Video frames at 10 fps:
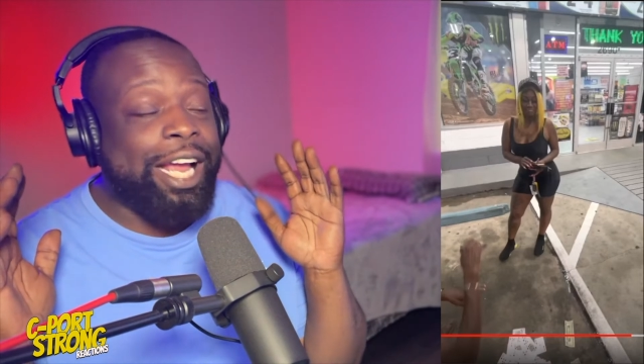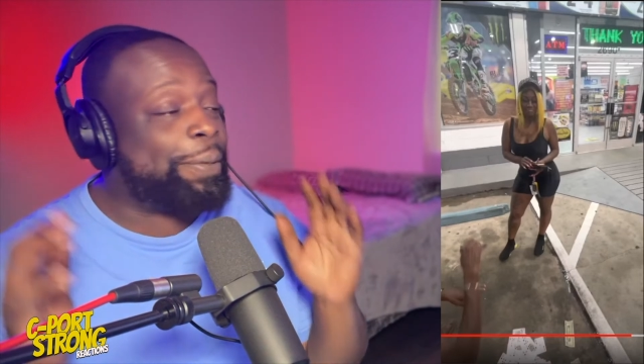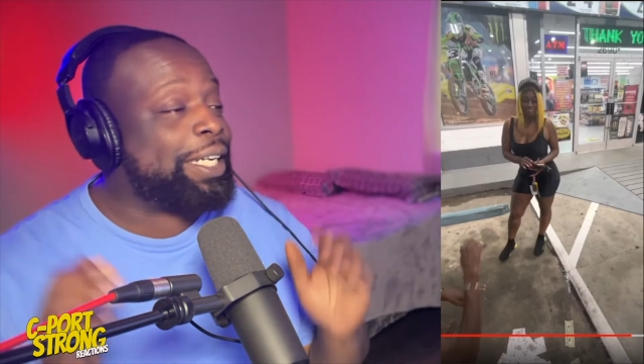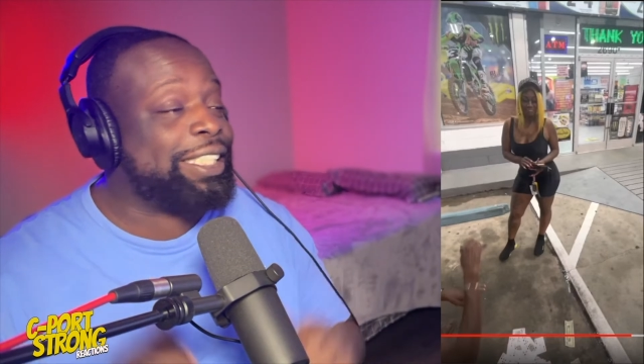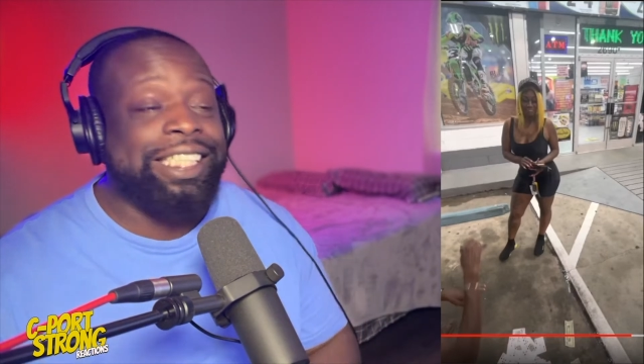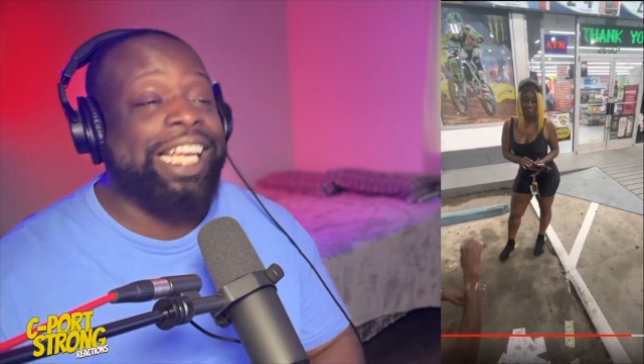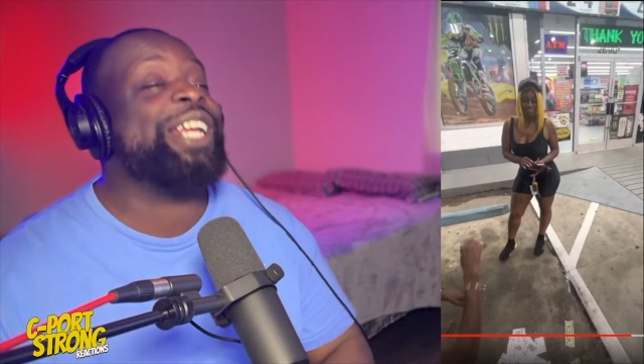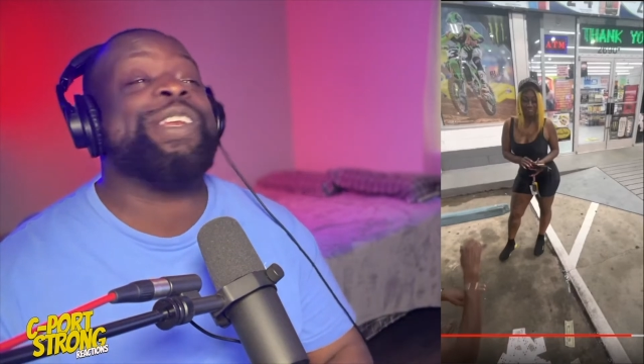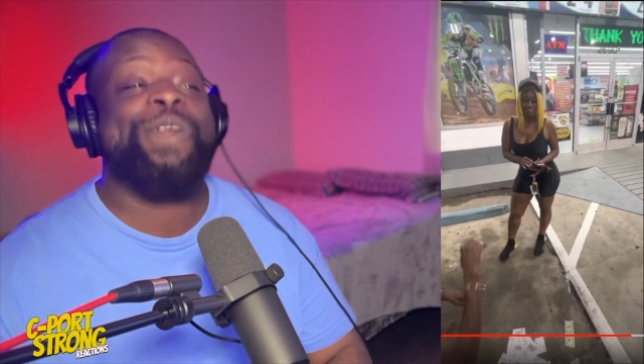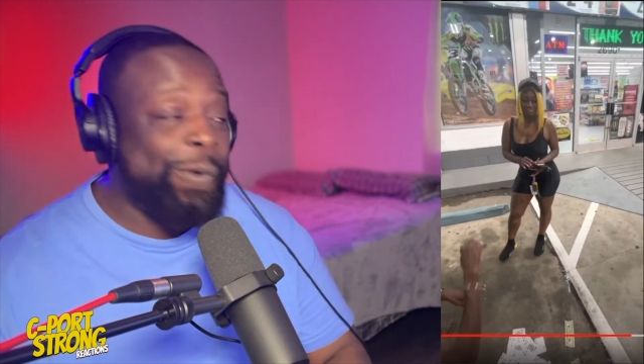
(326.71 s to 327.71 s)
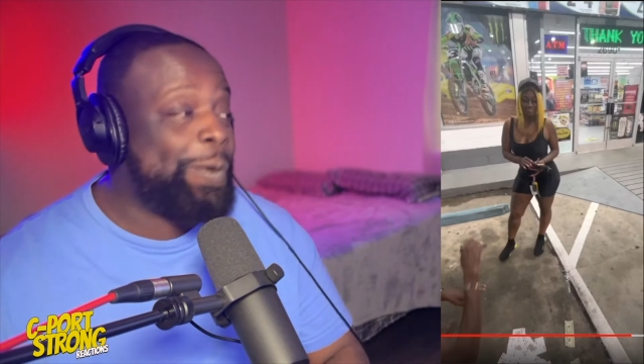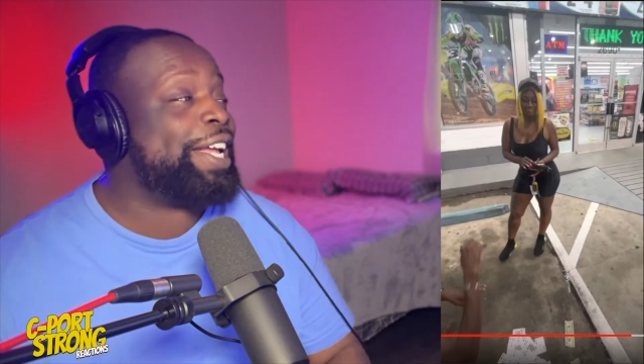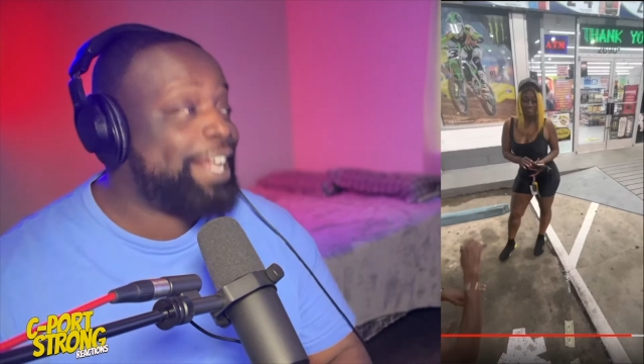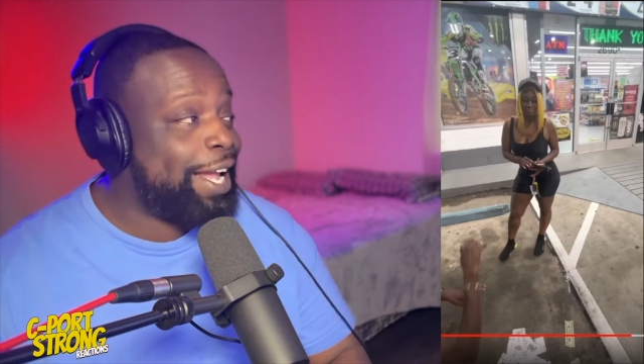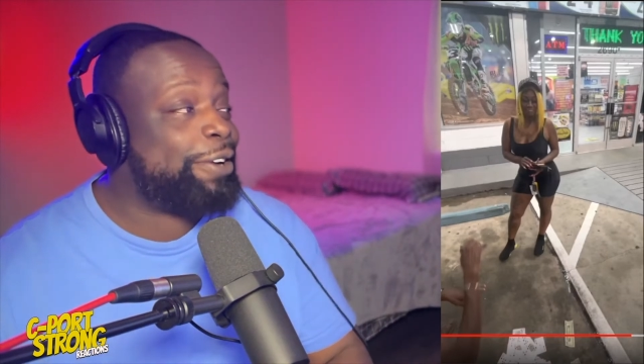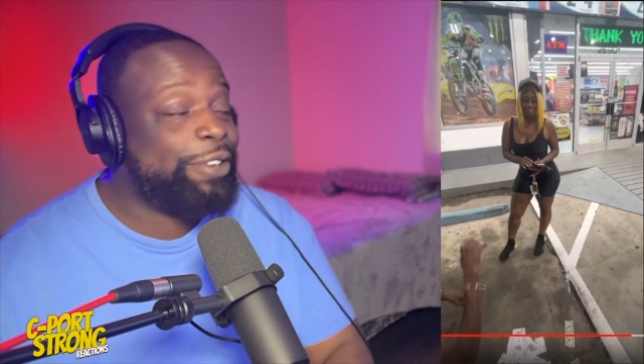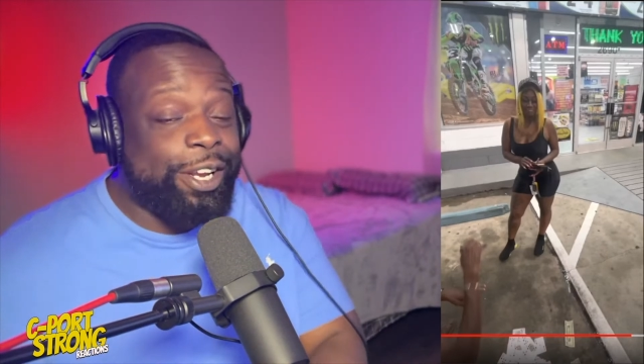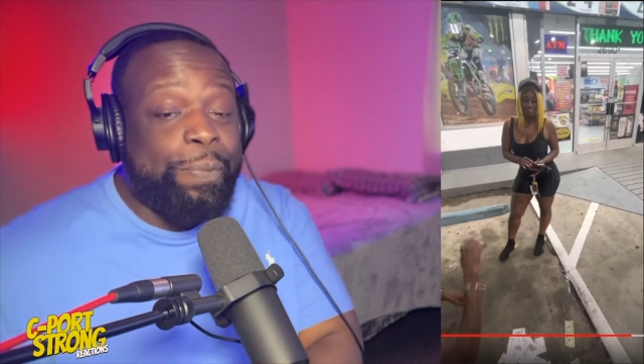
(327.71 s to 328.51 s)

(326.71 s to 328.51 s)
out because there ain't no way in hell, nigga.